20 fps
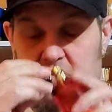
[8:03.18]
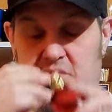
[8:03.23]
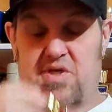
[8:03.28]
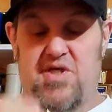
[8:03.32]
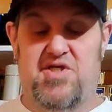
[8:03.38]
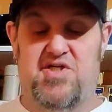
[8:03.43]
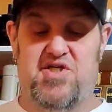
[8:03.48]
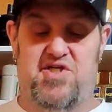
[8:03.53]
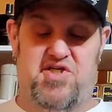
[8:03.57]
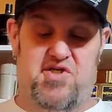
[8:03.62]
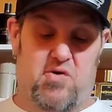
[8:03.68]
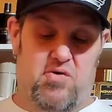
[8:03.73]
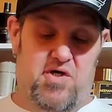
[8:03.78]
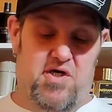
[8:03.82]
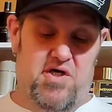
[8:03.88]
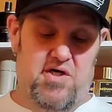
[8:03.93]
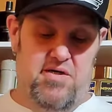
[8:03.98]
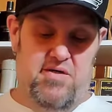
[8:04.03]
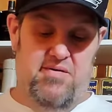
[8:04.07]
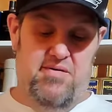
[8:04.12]
It's just so
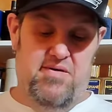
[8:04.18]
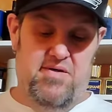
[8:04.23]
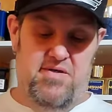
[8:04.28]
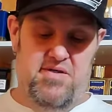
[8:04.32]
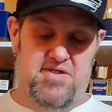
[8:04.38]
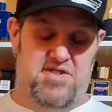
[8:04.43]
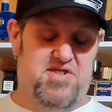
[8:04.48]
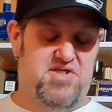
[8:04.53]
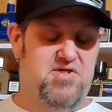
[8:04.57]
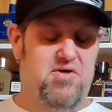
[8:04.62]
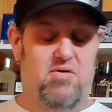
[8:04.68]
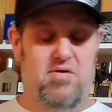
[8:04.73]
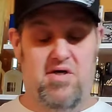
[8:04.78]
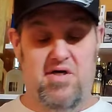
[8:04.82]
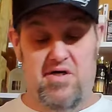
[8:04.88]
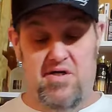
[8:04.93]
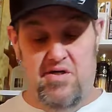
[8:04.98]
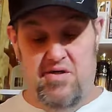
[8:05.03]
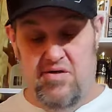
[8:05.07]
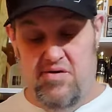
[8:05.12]
good. It's so
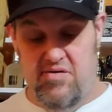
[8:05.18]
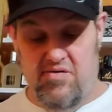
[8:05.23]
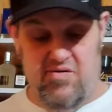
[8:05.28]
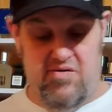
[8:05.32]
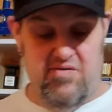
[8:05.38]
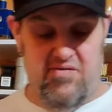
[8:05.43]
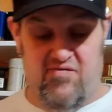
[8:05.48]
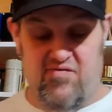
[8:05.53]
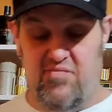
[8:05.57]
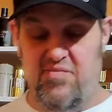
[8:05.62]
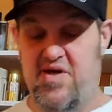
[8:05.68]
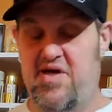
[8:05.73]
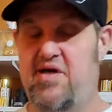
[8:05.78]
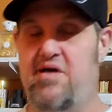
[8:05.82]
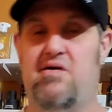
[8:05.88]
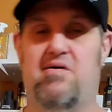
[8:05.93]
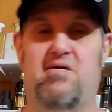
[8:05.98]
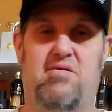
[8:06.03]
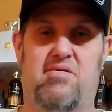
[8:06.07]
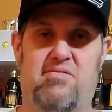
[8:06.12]
good. For
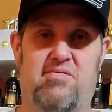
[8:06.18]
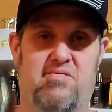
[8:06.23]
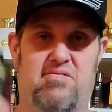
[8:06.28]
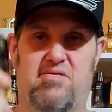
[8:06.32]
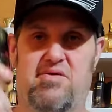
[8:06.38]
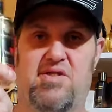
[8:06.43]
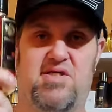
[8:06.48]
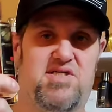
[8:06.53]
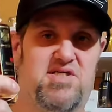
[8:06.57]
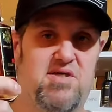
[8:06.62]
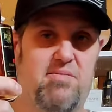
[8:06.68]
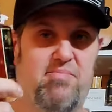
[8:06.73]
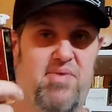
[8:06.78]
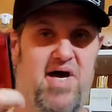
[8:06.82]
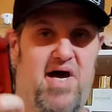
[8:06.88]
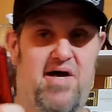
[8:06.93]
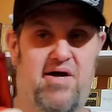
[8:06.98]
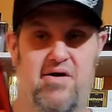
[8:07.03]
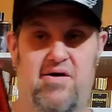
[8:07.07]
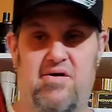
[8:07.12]
me, this is a
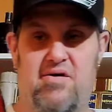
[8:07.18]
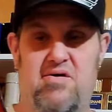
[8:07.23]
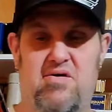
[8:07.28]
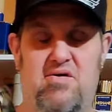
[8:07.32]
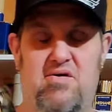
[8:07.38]
banger.